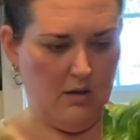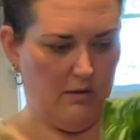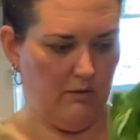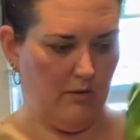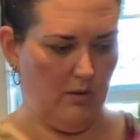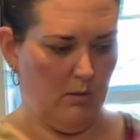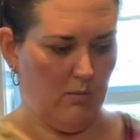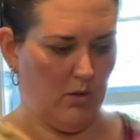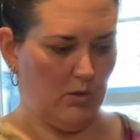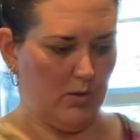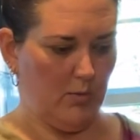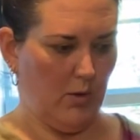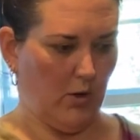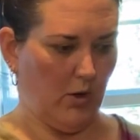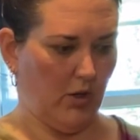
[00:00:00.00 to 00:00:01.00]
for the most
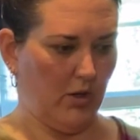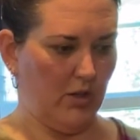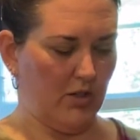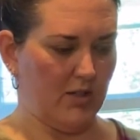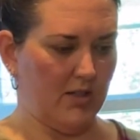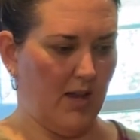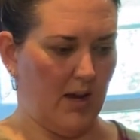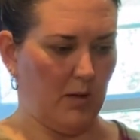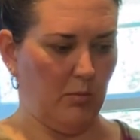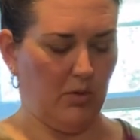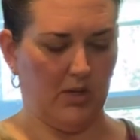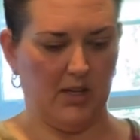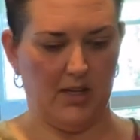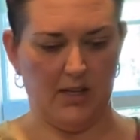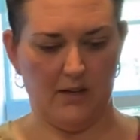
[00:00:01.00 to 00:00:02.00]
part, you just kind of
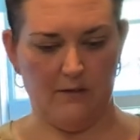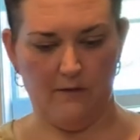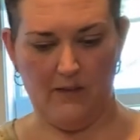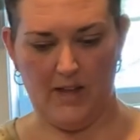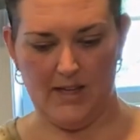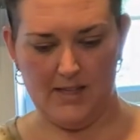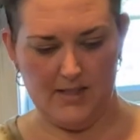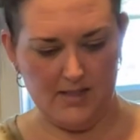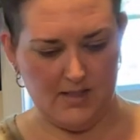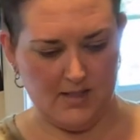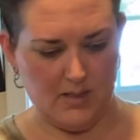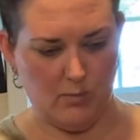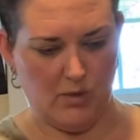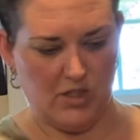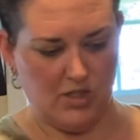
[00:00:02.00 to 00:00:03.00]
put it in a vase,
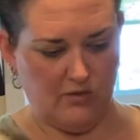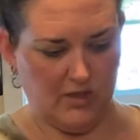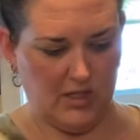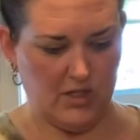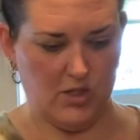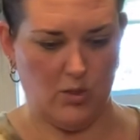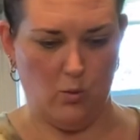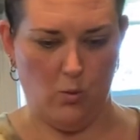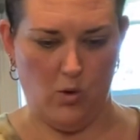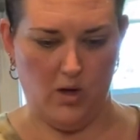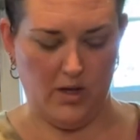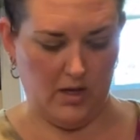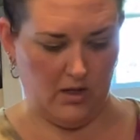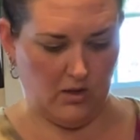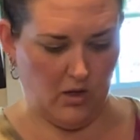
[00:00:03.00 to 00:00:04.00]
as much of it as you
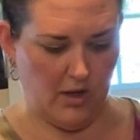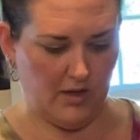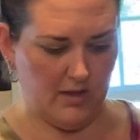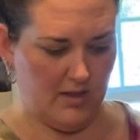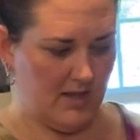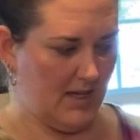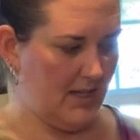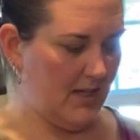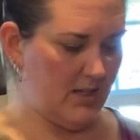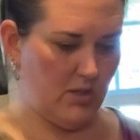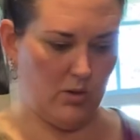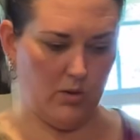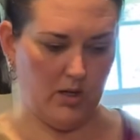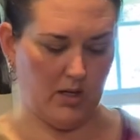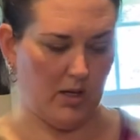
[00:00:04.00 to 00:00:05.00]
want. A lot of these you
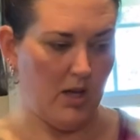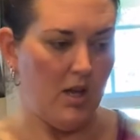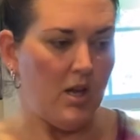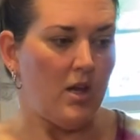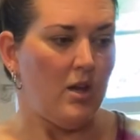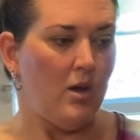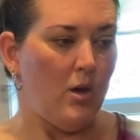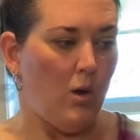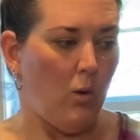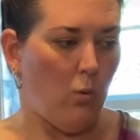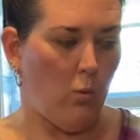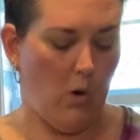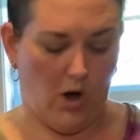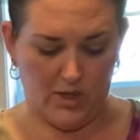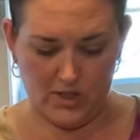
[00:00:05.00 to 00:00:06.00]
can
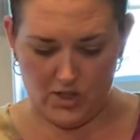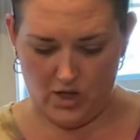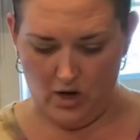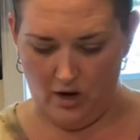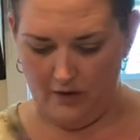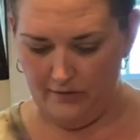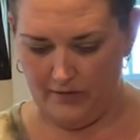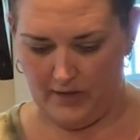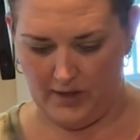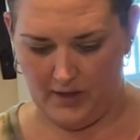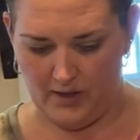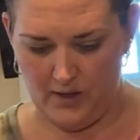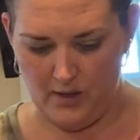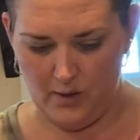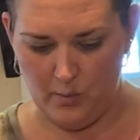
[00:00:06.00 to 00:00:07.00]
wash off
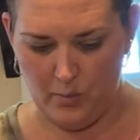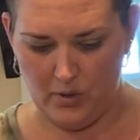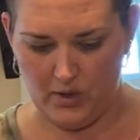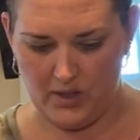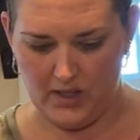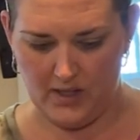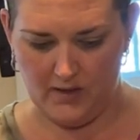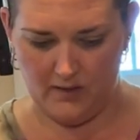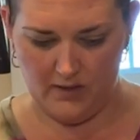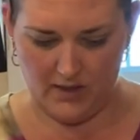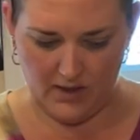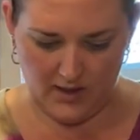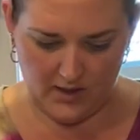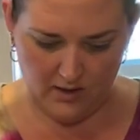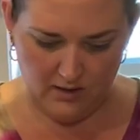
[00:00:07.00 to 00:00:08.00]
and put in
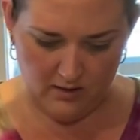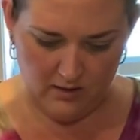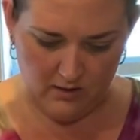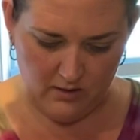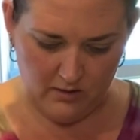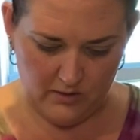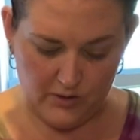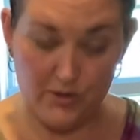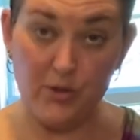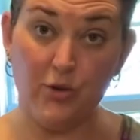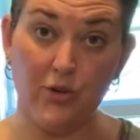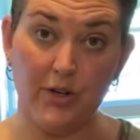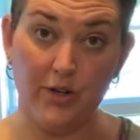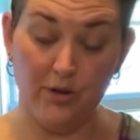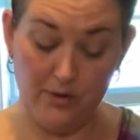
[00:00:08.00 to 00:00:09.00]
the, there's a
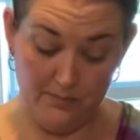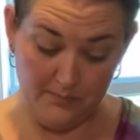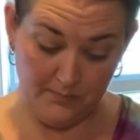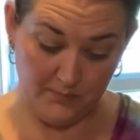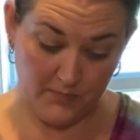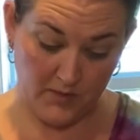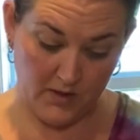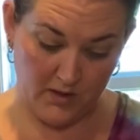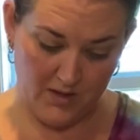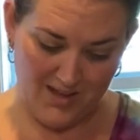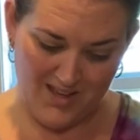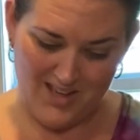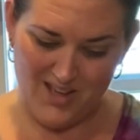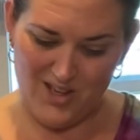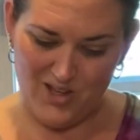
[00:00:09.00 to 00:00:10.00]
critter,
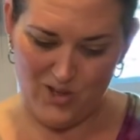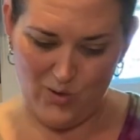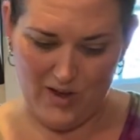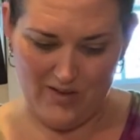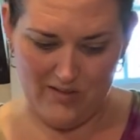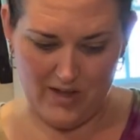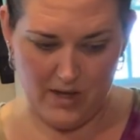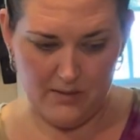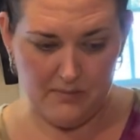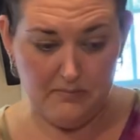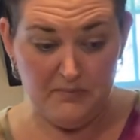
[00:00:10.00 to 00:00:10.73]
you'll have that.